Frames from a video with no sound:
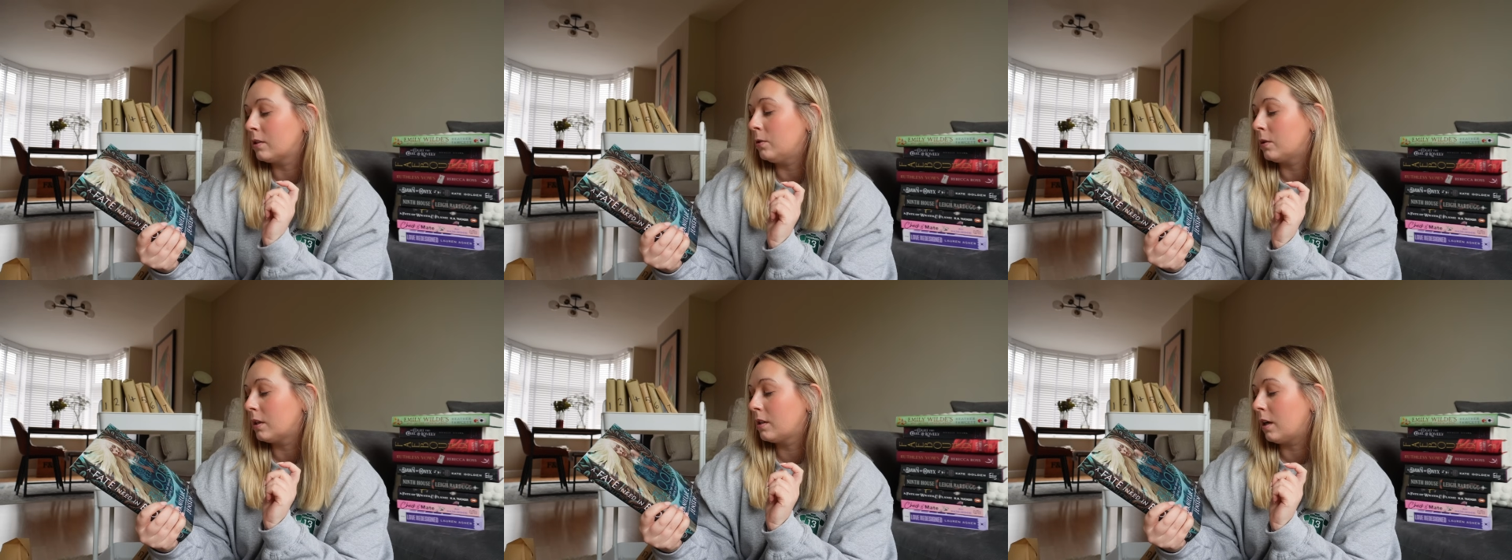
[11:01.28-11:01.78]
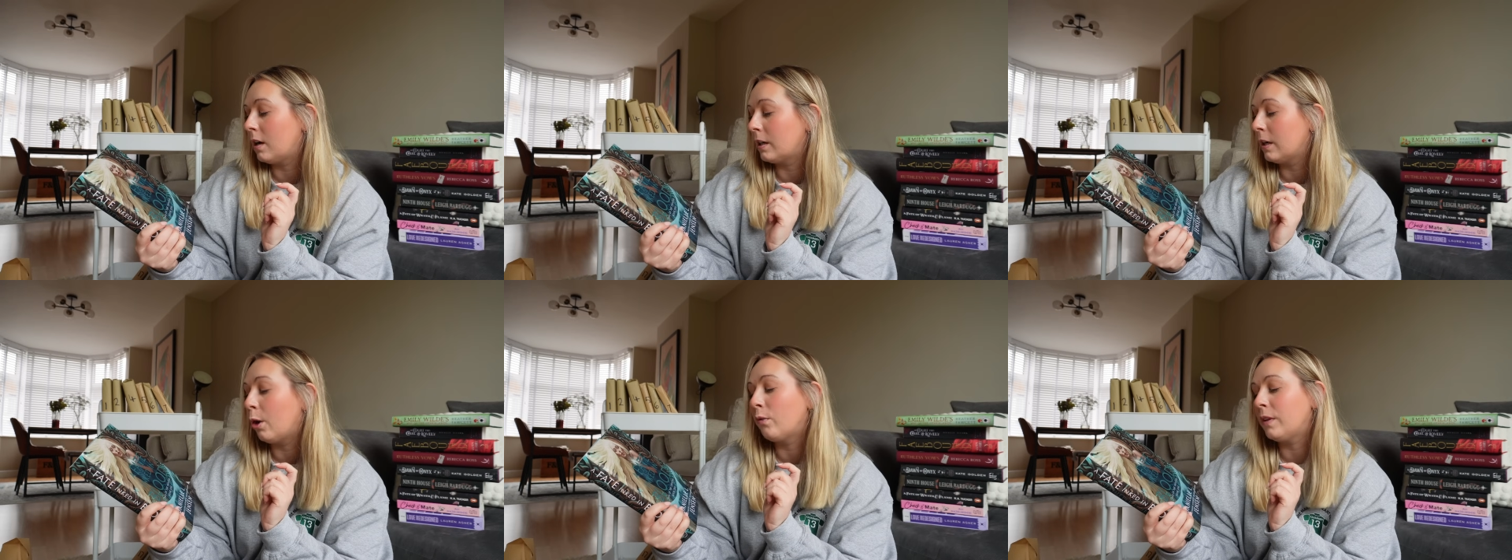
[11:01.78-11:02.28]
called
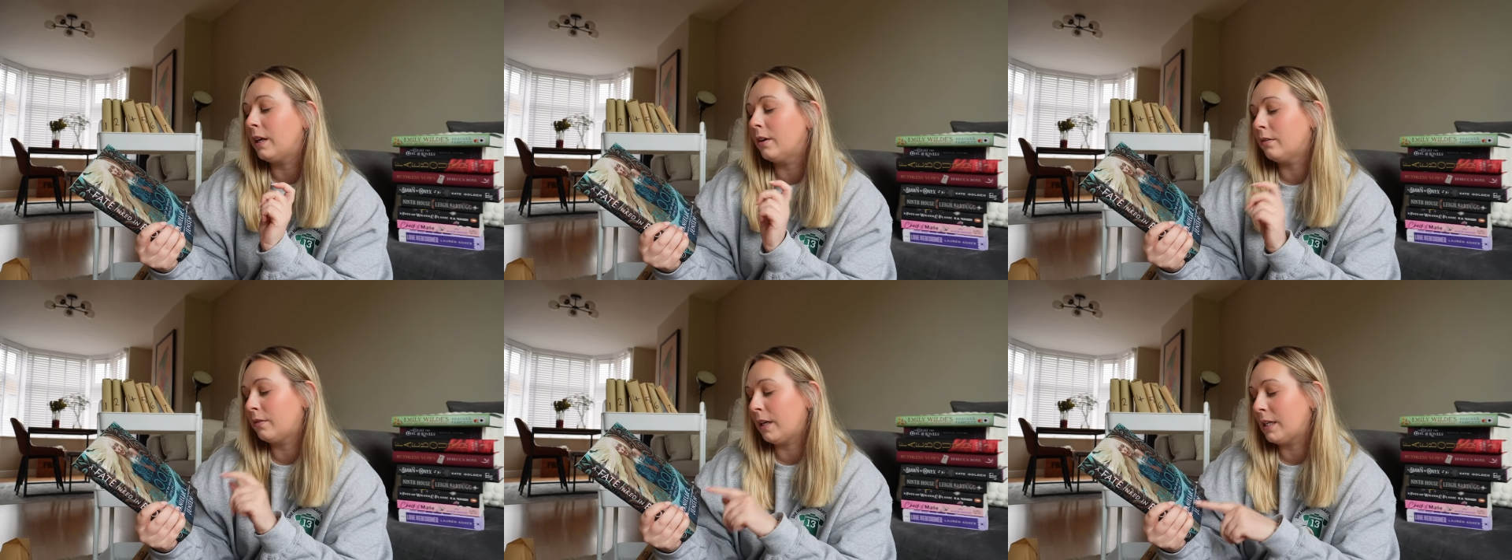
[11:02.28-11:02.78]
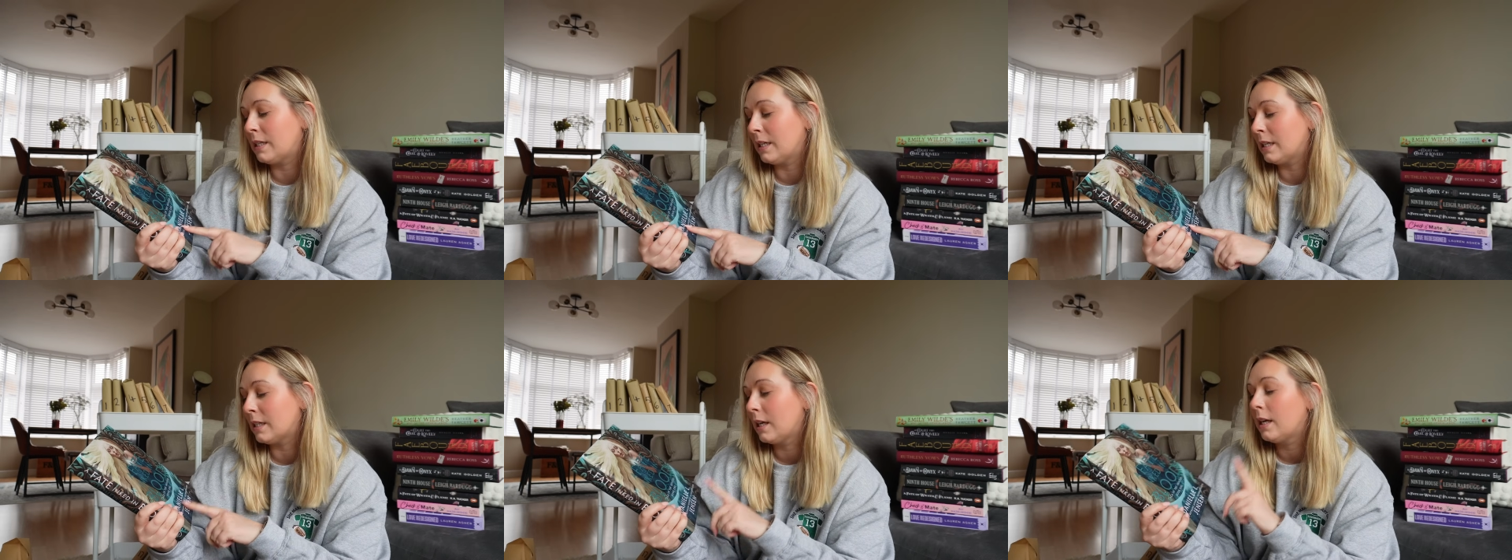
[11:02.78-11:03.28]
Saga of the
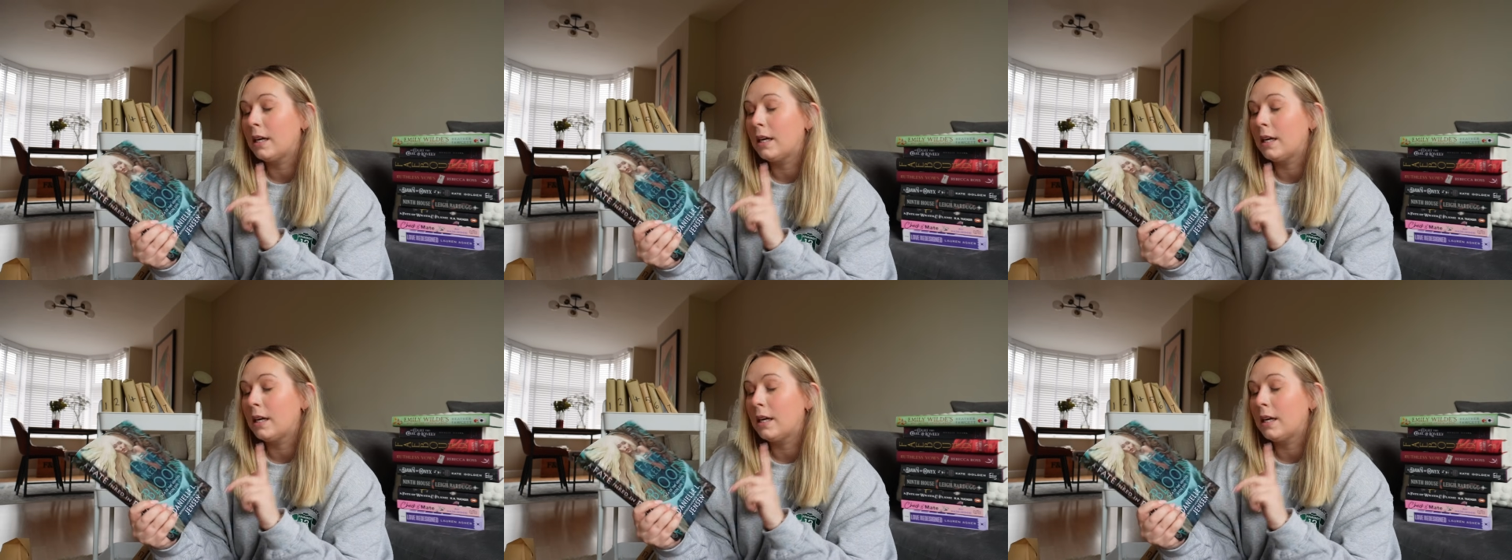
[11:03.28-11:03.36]
Unfated.